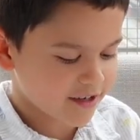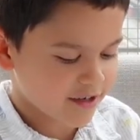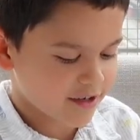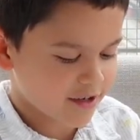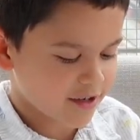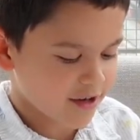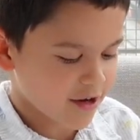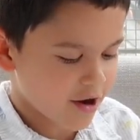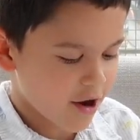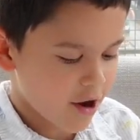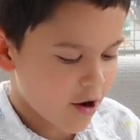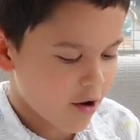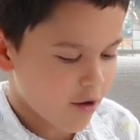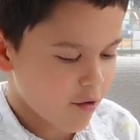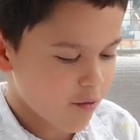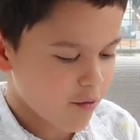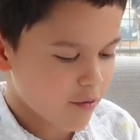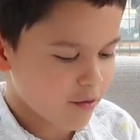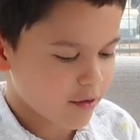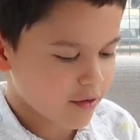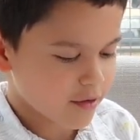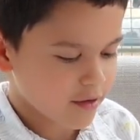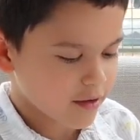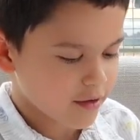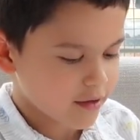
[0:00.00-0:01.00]
So
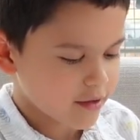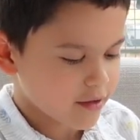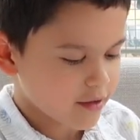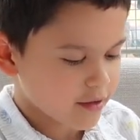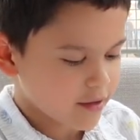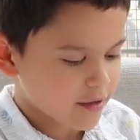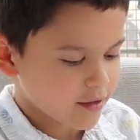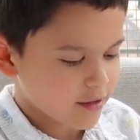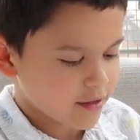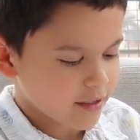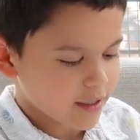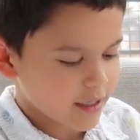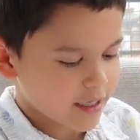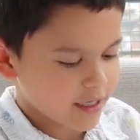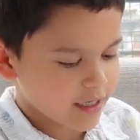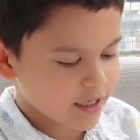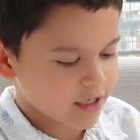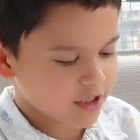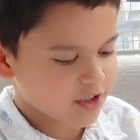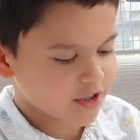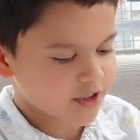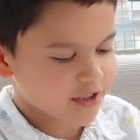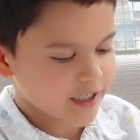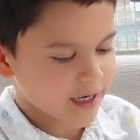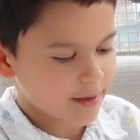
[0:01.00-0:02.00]

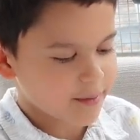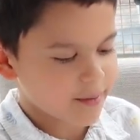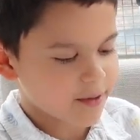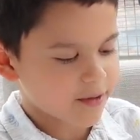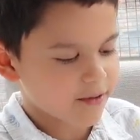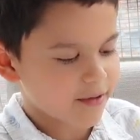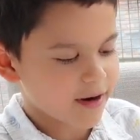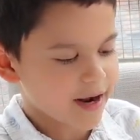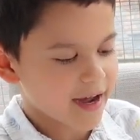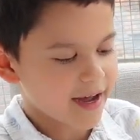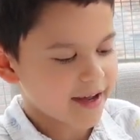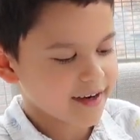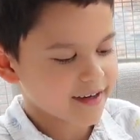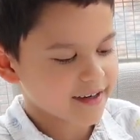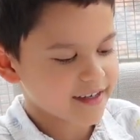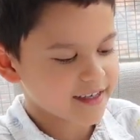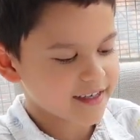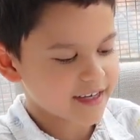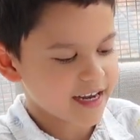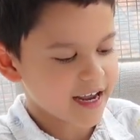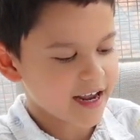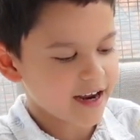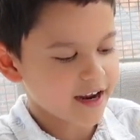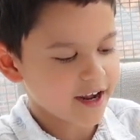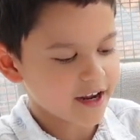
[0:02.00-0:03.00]
here's jamarat,
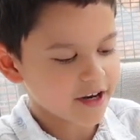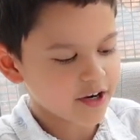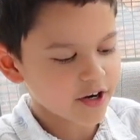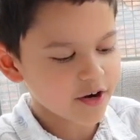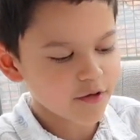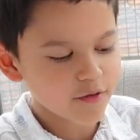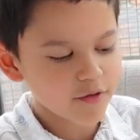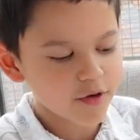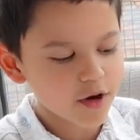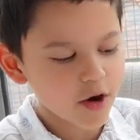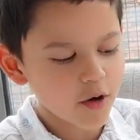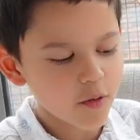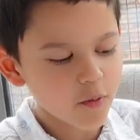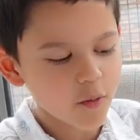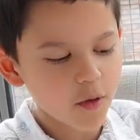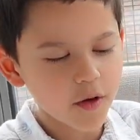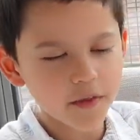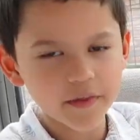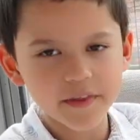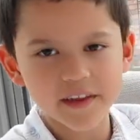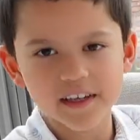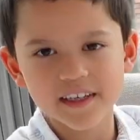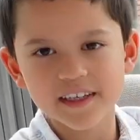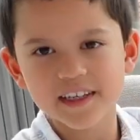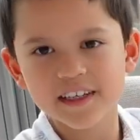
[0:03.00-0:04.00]
and I don't know
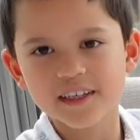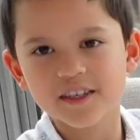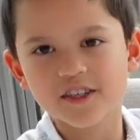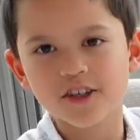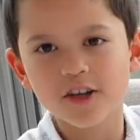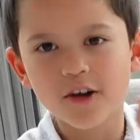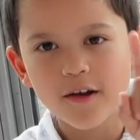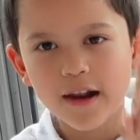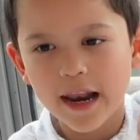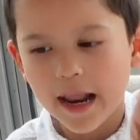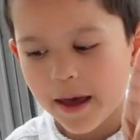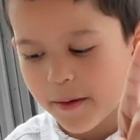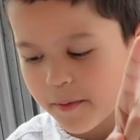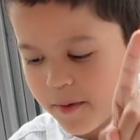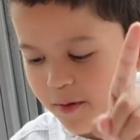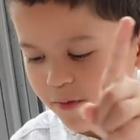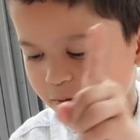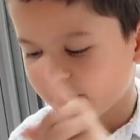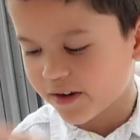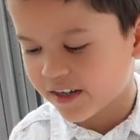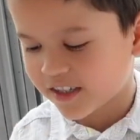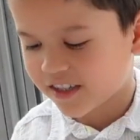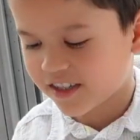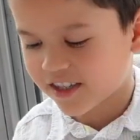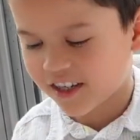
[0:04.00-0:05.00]
what this is, so let me
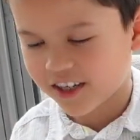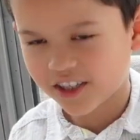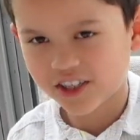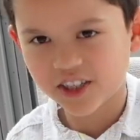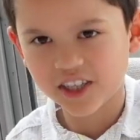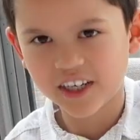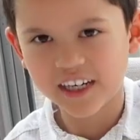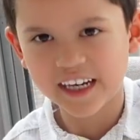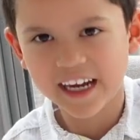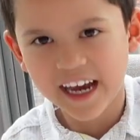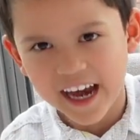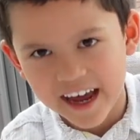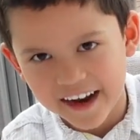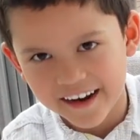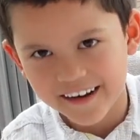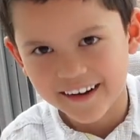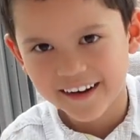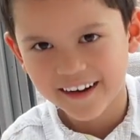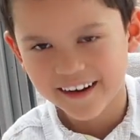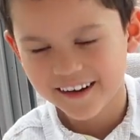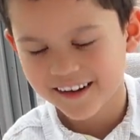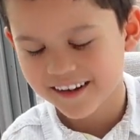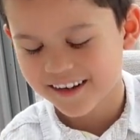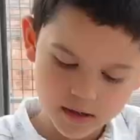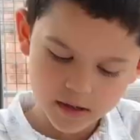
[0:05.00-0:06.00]
research again.
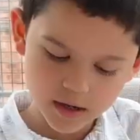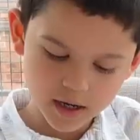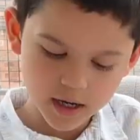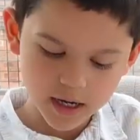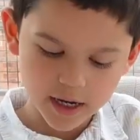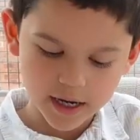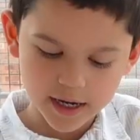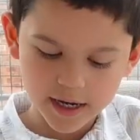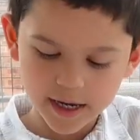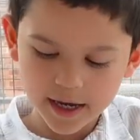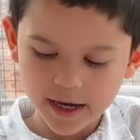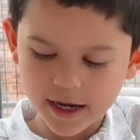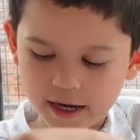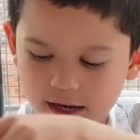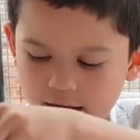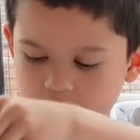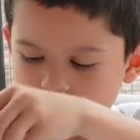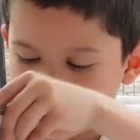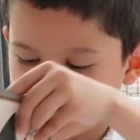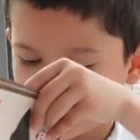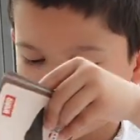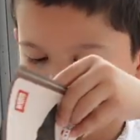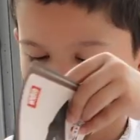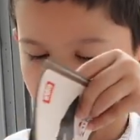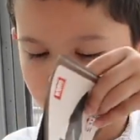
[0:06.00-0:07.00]
Oh, here,
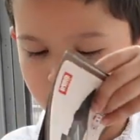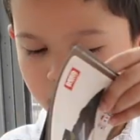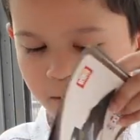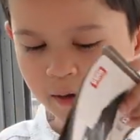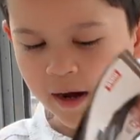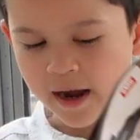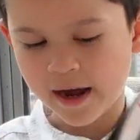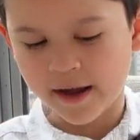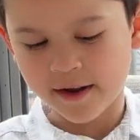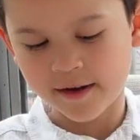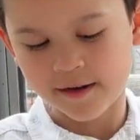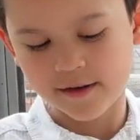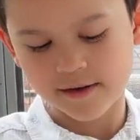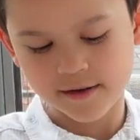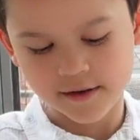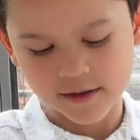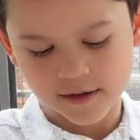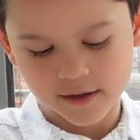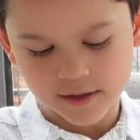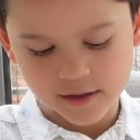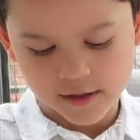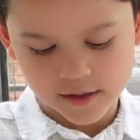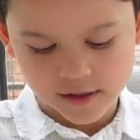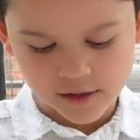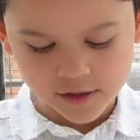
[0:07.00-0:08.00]
jamarat.
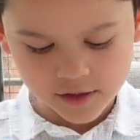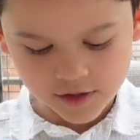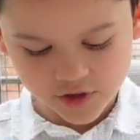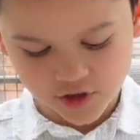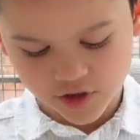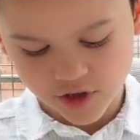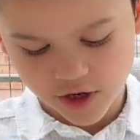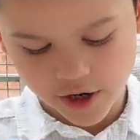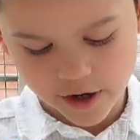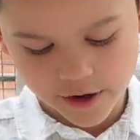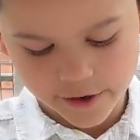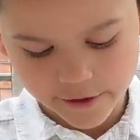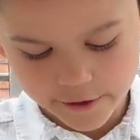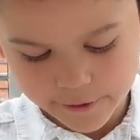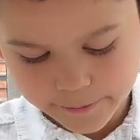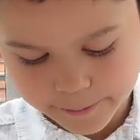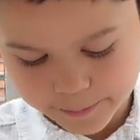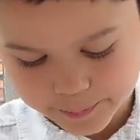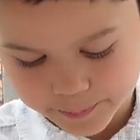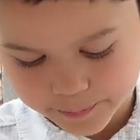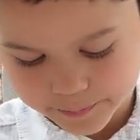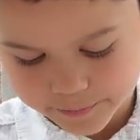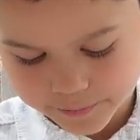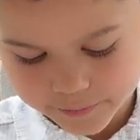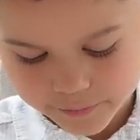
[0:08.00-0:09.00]
So
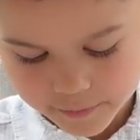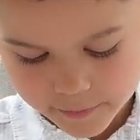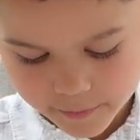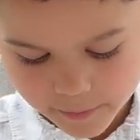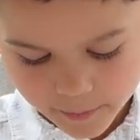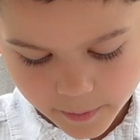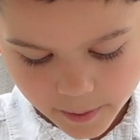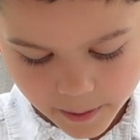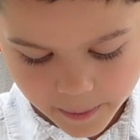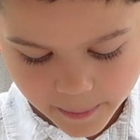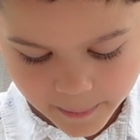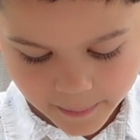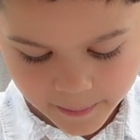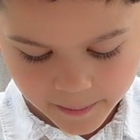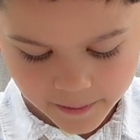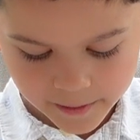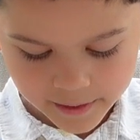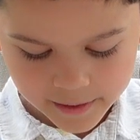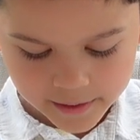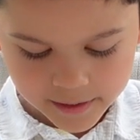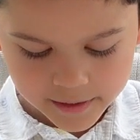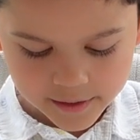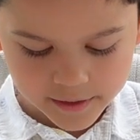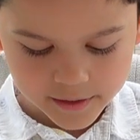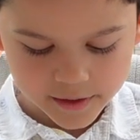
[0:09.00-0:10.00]

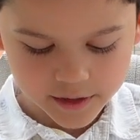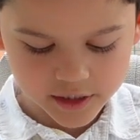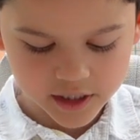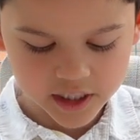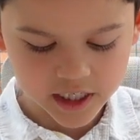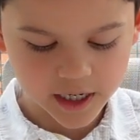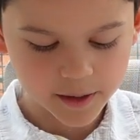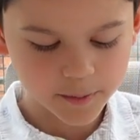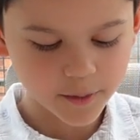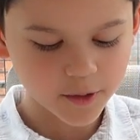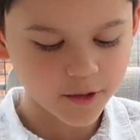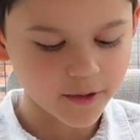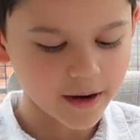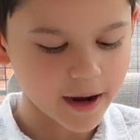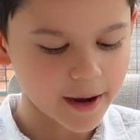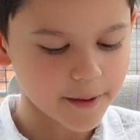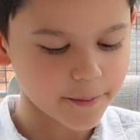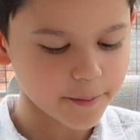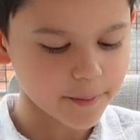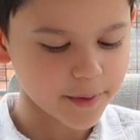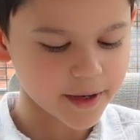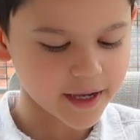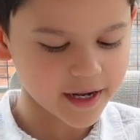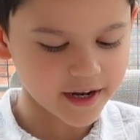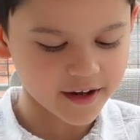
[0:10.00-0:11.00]
the
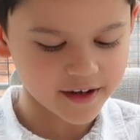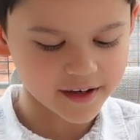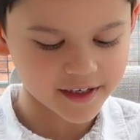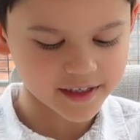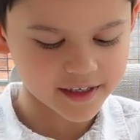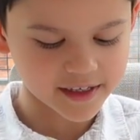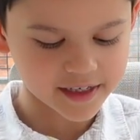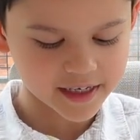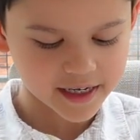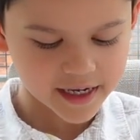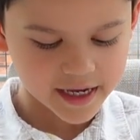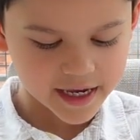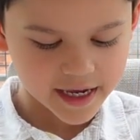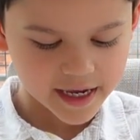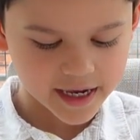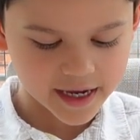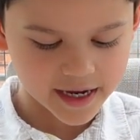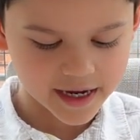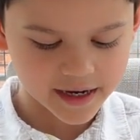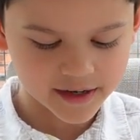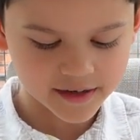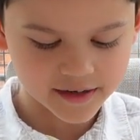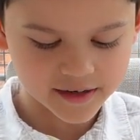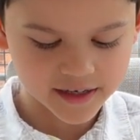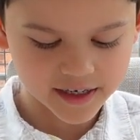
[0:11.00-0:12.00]
jamarat pillars
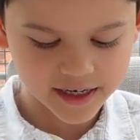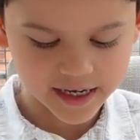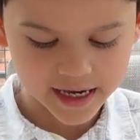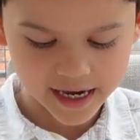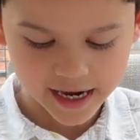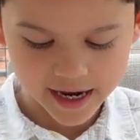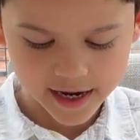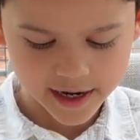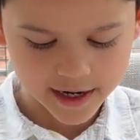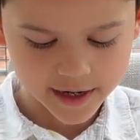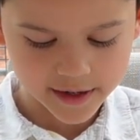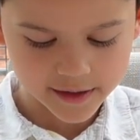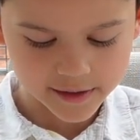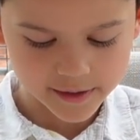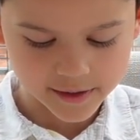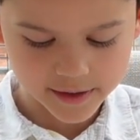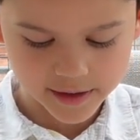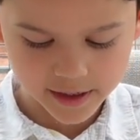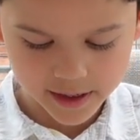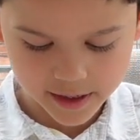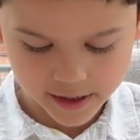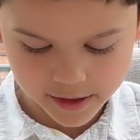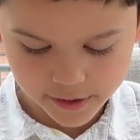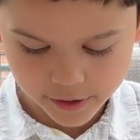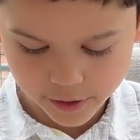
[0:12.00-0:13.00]
indicate
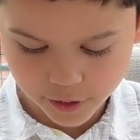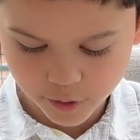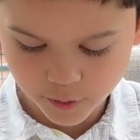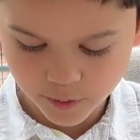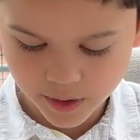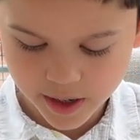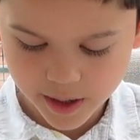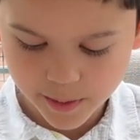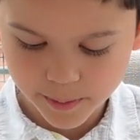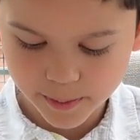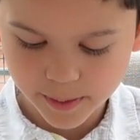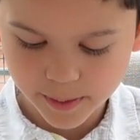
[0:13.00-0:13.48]
the three